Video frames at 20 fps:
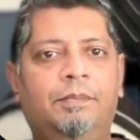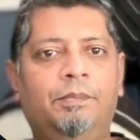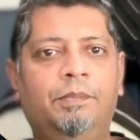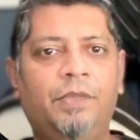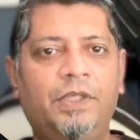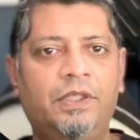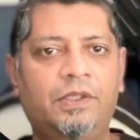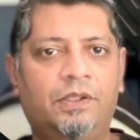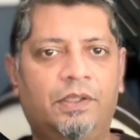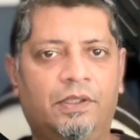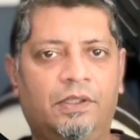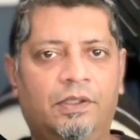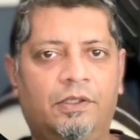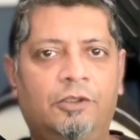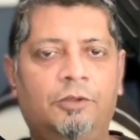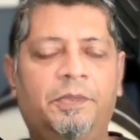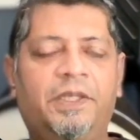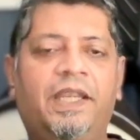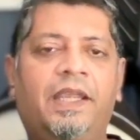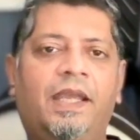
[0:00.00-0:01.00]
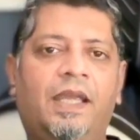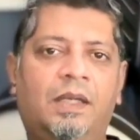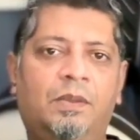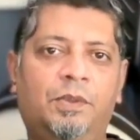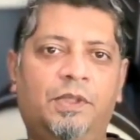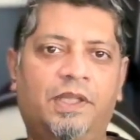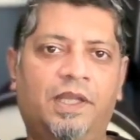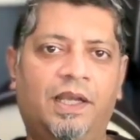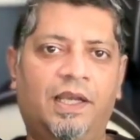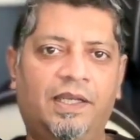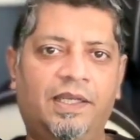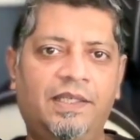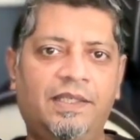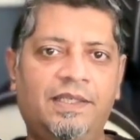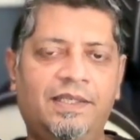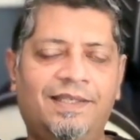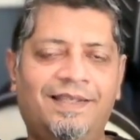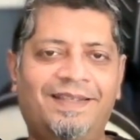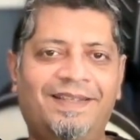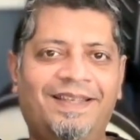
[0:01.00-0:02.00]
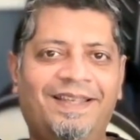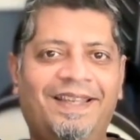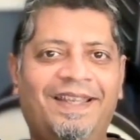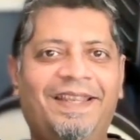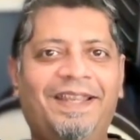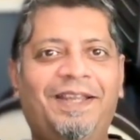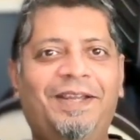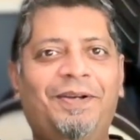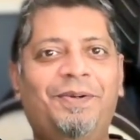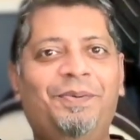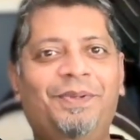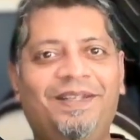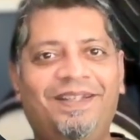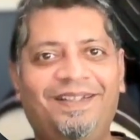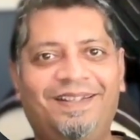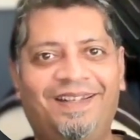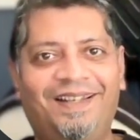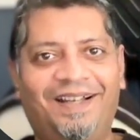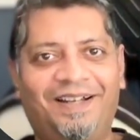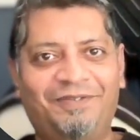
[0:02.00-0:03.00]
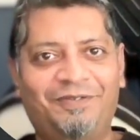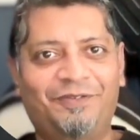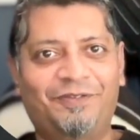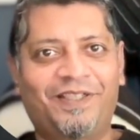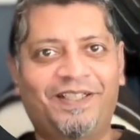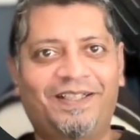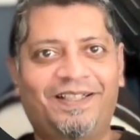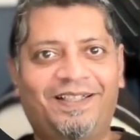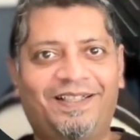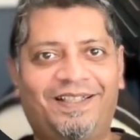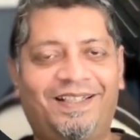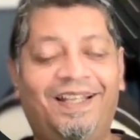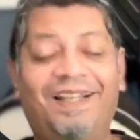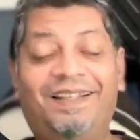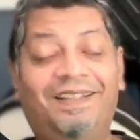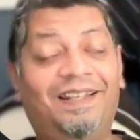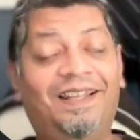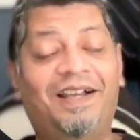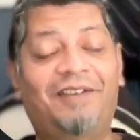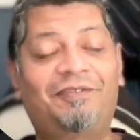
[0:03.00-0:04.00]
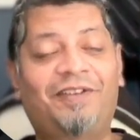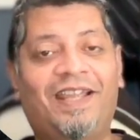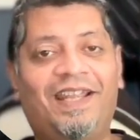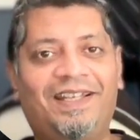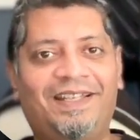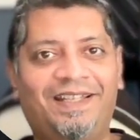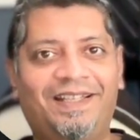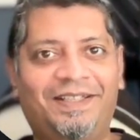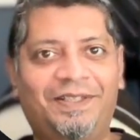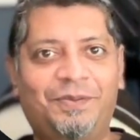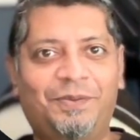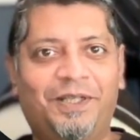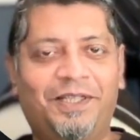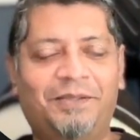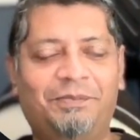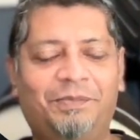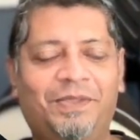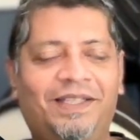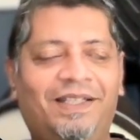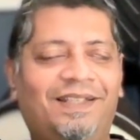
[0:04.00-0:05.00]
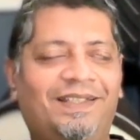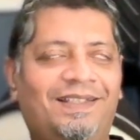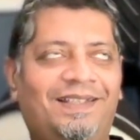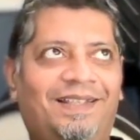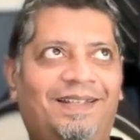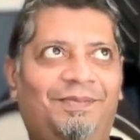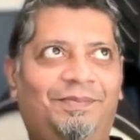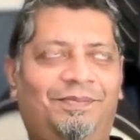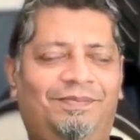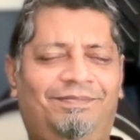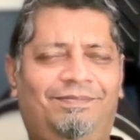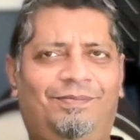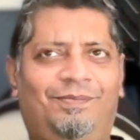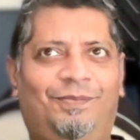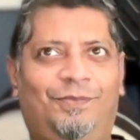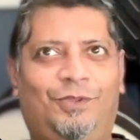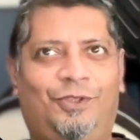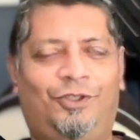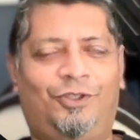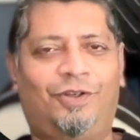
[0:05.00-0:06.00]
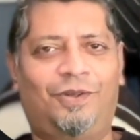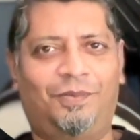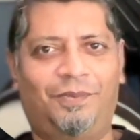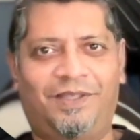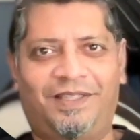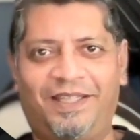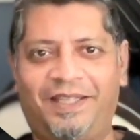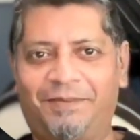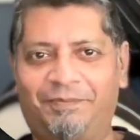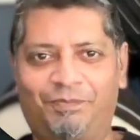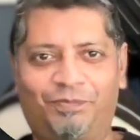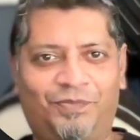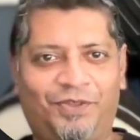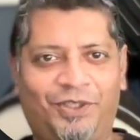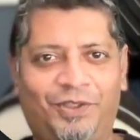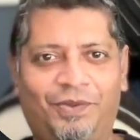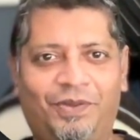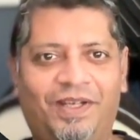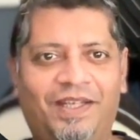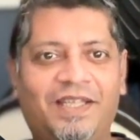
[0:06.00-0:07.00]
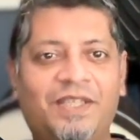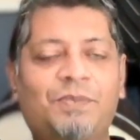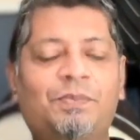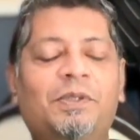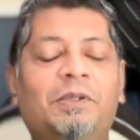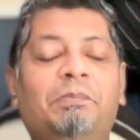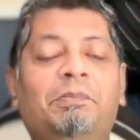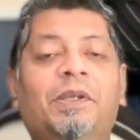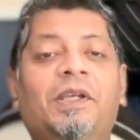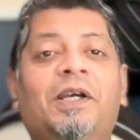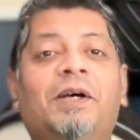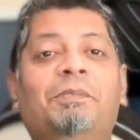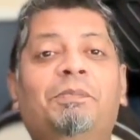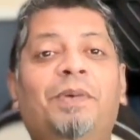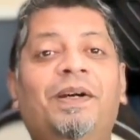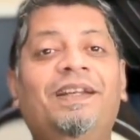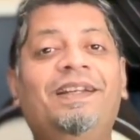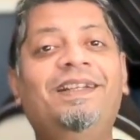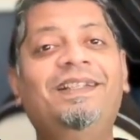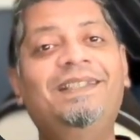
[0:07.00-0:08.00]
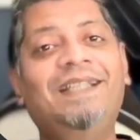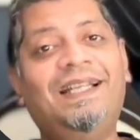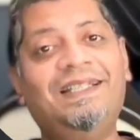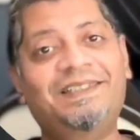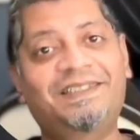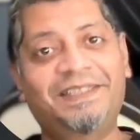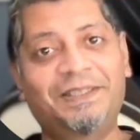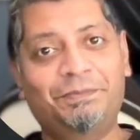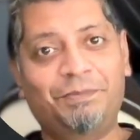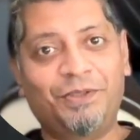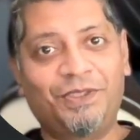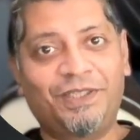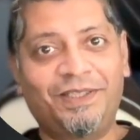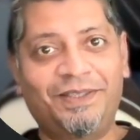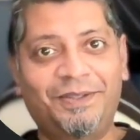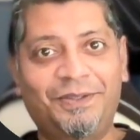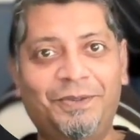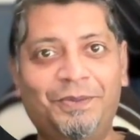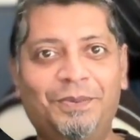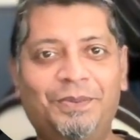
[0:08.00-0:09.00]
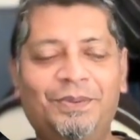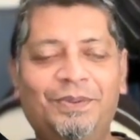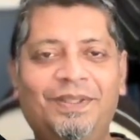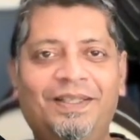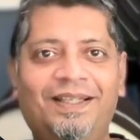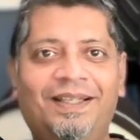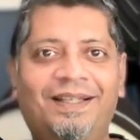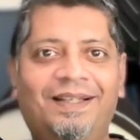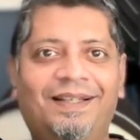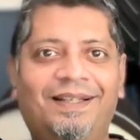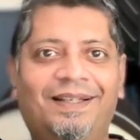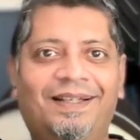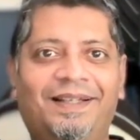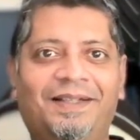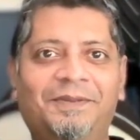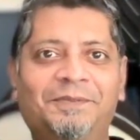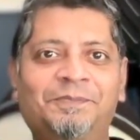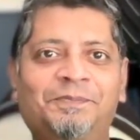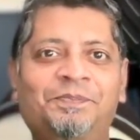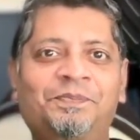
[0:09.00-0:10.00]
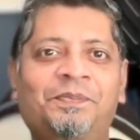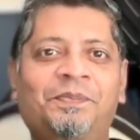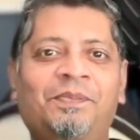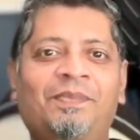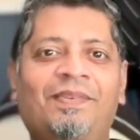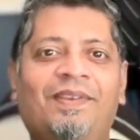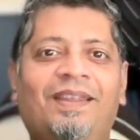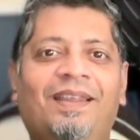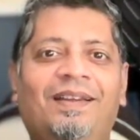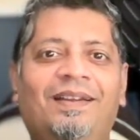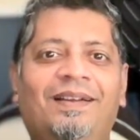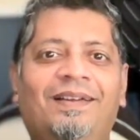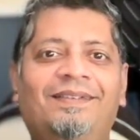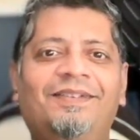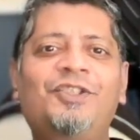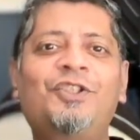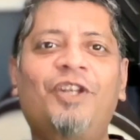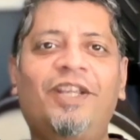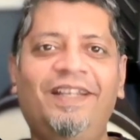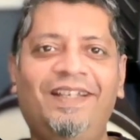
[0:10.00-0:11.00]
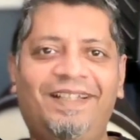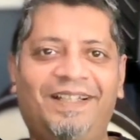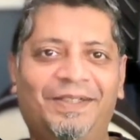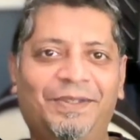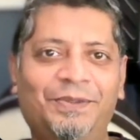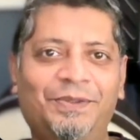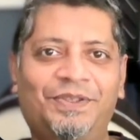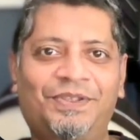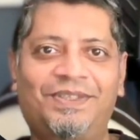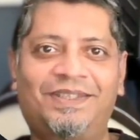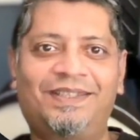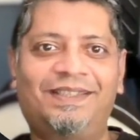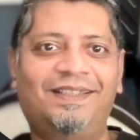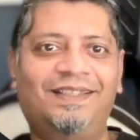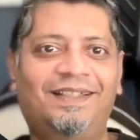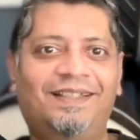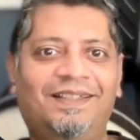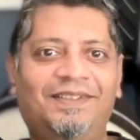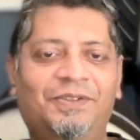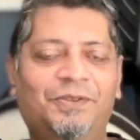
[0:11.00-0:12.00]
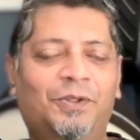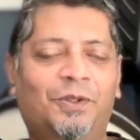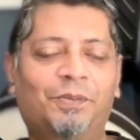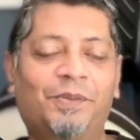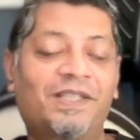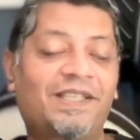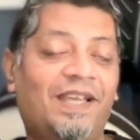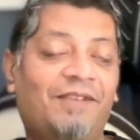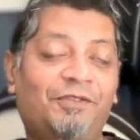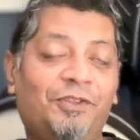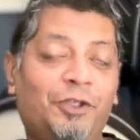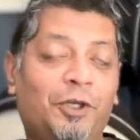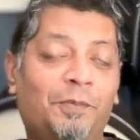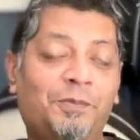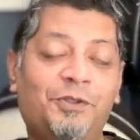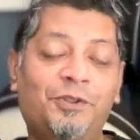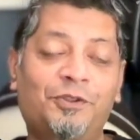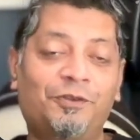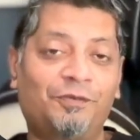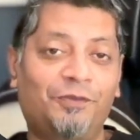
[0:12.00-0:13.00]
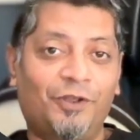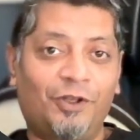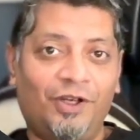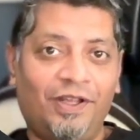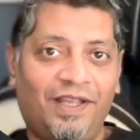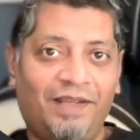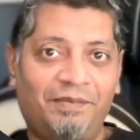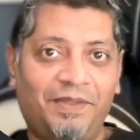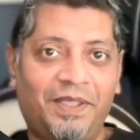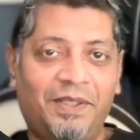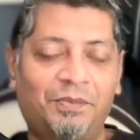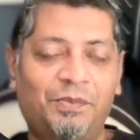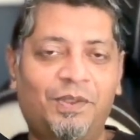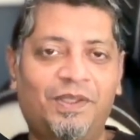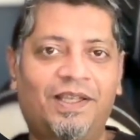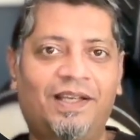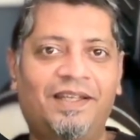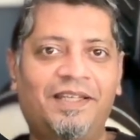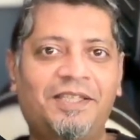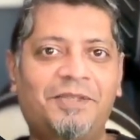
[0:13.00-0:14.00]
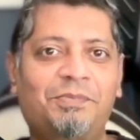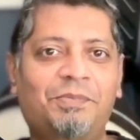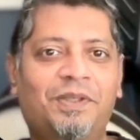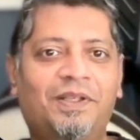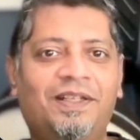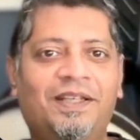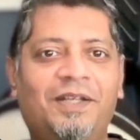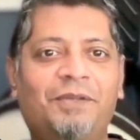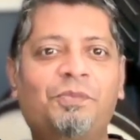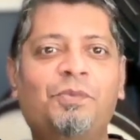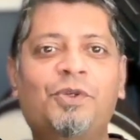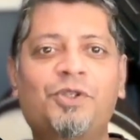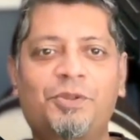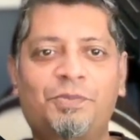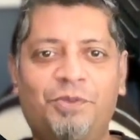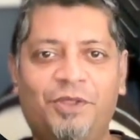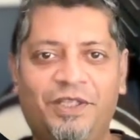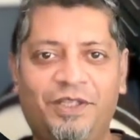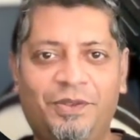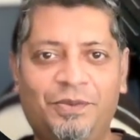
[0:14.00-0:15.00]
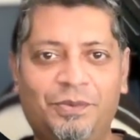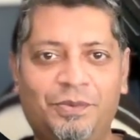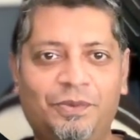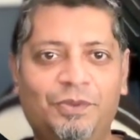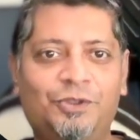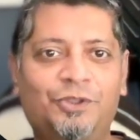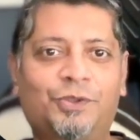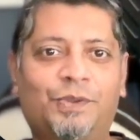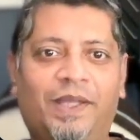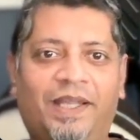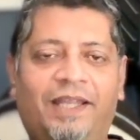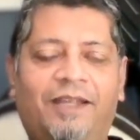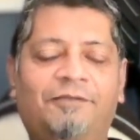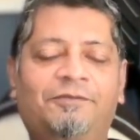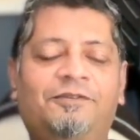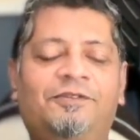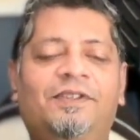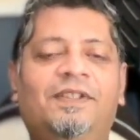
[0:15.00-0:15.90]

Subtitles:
beer to be had with ice. We did laugh at it quite a bit and said, what's wrong with them, ice with beer? But it is actually pretty cool. Try it out. You always have the option of not having it with ice, but it was pretty cool to have